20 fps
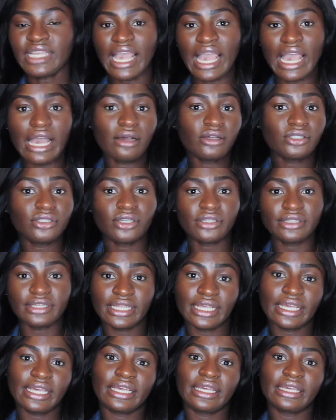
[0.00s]
I also
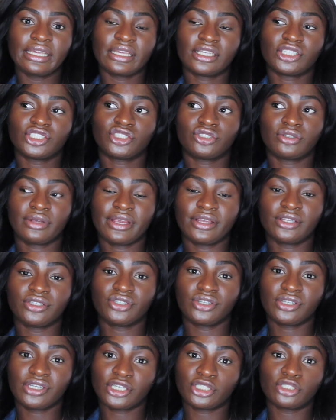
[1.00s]
think
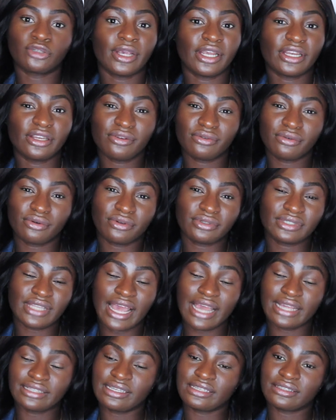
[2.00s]
junior training roles
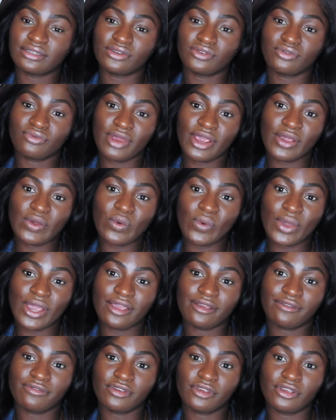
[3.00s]
act as a great
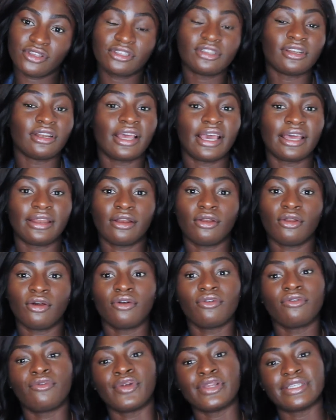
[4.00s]
way for you to learn a
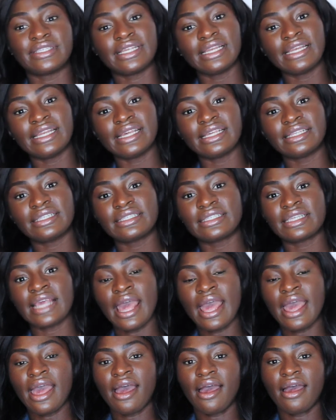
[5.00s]
lot of resilience
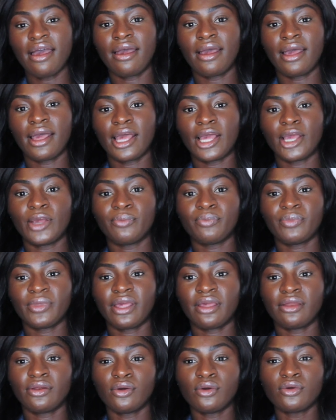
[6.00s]
and
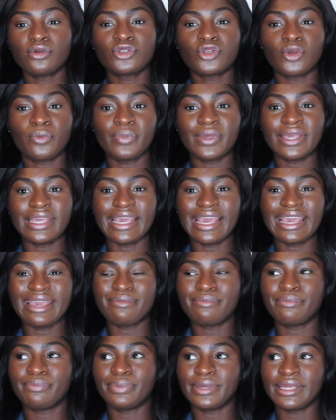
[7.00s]
also
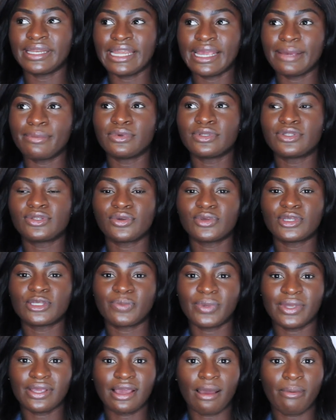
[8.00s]
being able to
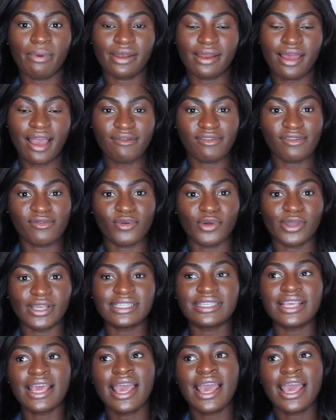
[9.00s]
speak up and have a
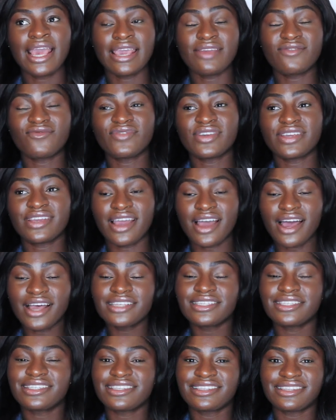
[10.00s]
voice. In
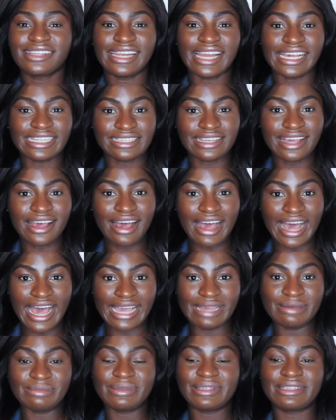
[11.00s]
regards to the latter,
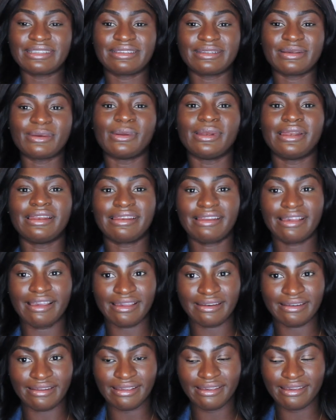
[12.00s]
I am still
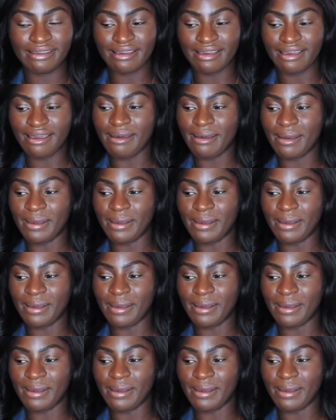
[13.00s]
learning.